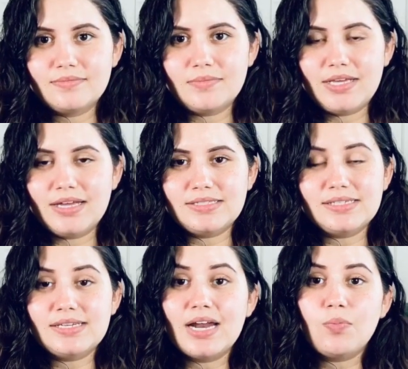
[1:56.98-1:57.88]
Because it's
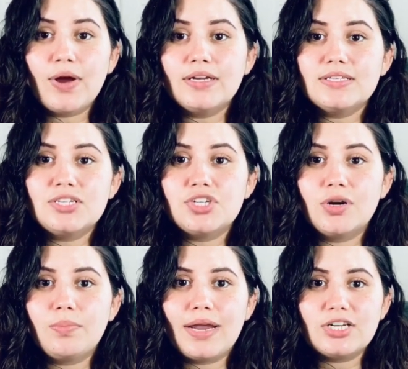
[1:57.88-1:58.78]
not a pregnancy
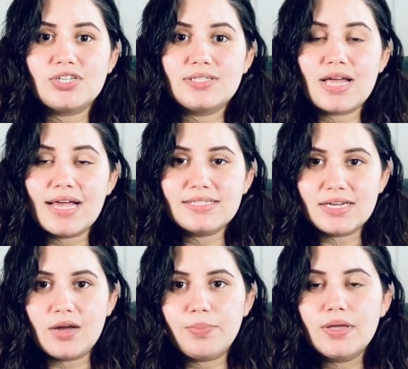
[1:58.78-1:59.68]
shirt, but I just sized
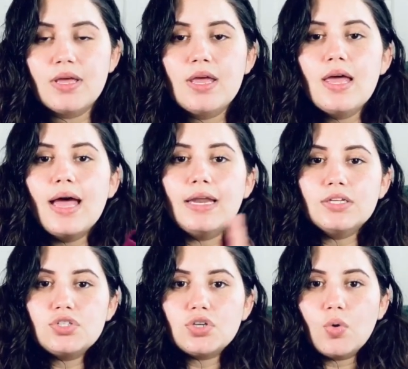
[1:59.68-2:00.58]
up, and
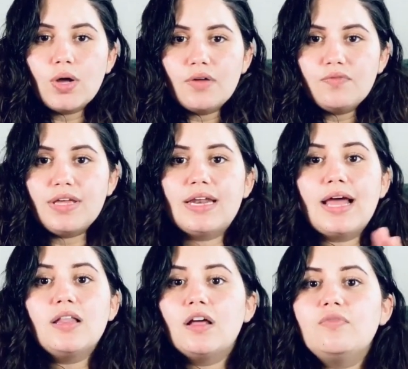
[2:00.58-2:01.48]
it's so comfy, and I
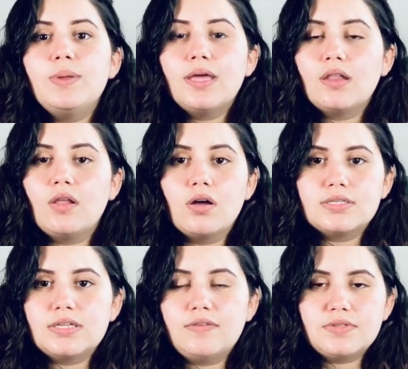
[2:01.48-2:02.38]
love being in long
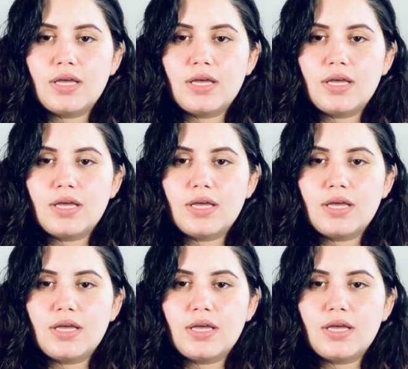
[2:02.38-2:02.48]
sleeves.